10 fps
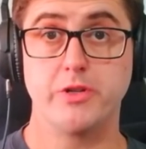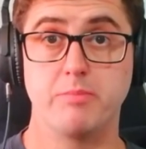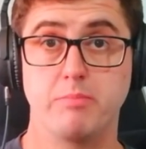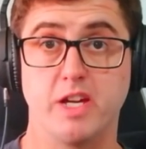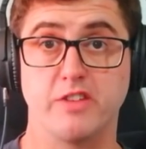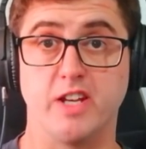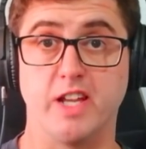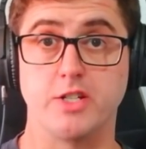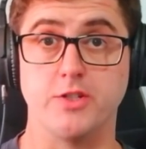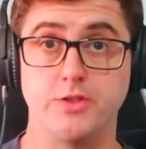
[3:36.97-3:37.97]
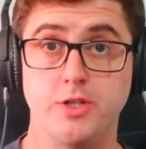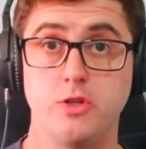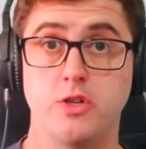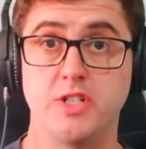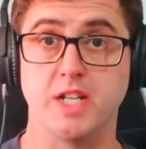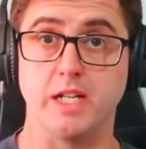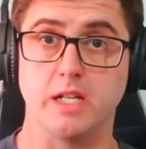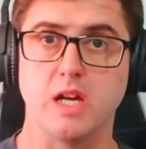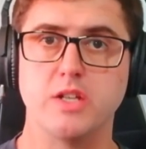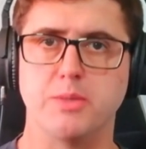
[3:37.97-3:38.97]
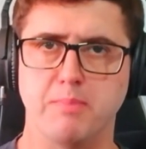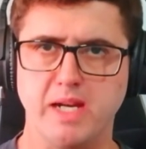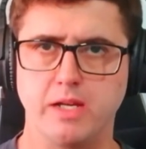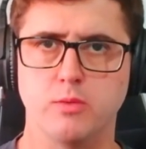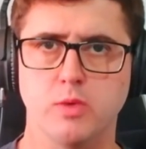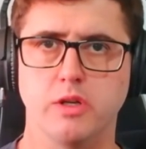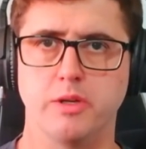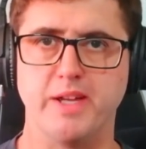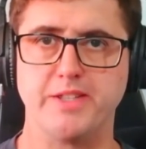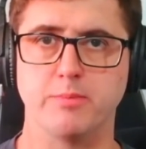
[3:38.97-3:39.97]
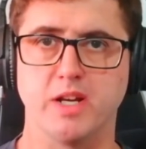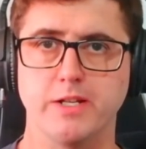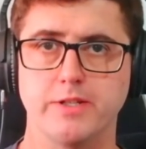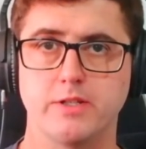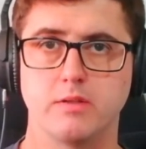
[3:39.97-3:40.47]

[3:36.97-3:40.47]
impactful actions you can take to make the world a better place.